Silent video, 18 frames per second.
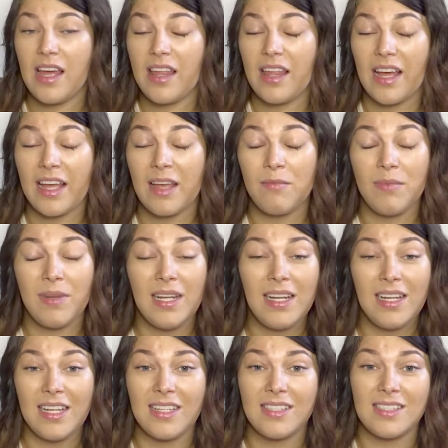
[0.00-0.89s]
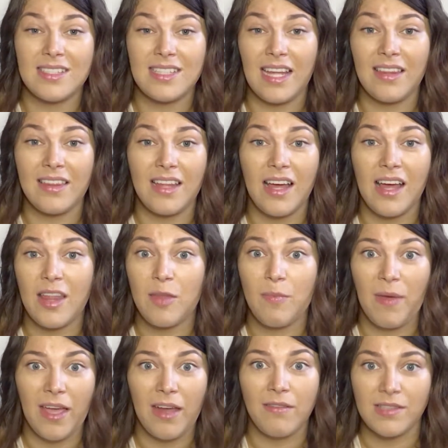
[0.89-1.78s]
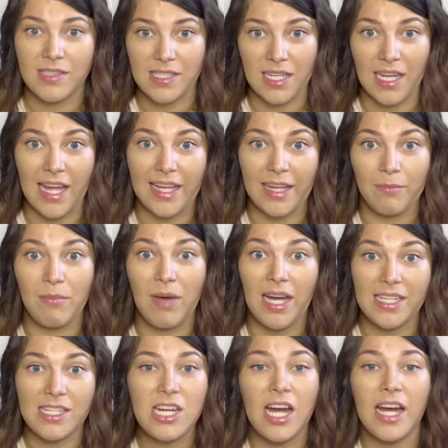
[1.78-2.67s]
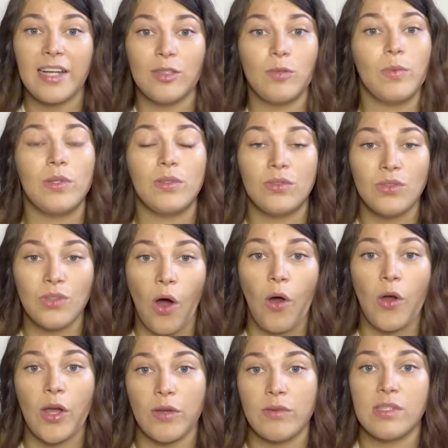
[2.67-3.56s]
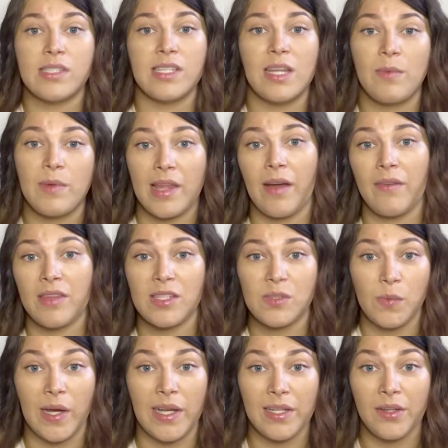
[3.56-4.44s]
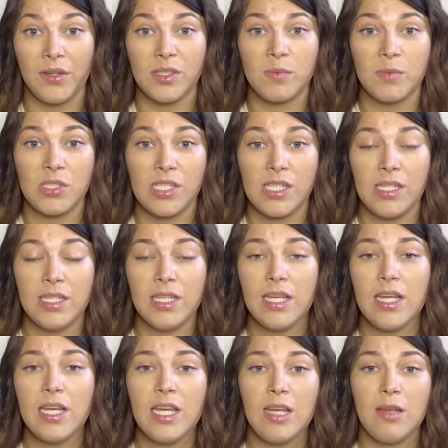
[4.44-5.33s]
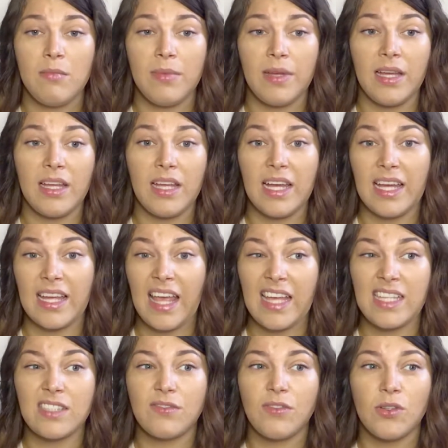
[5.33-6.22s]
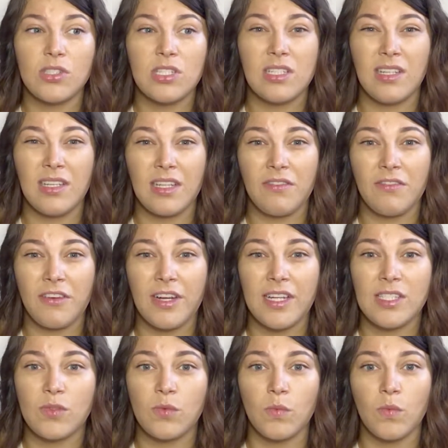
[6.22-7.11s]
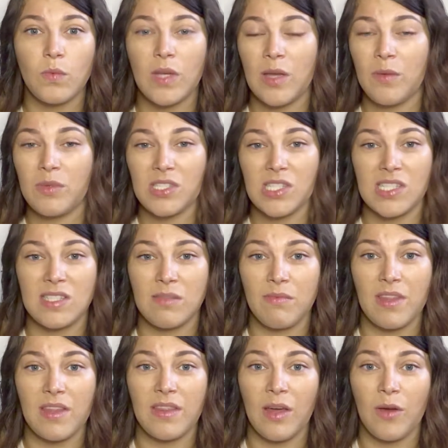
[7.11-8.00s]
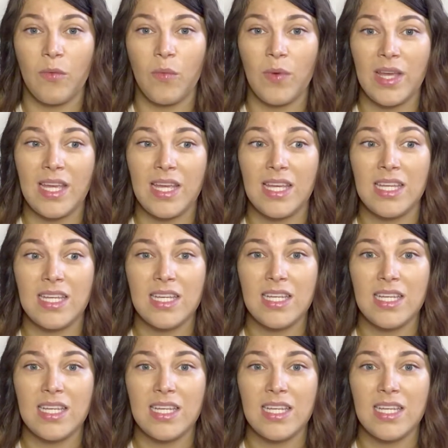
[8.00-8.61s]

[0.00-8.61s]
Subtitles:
I completely understand that other parents are like, my child will not go to sleep without this white noise machine. But I guess fortunately for us, it was just something that we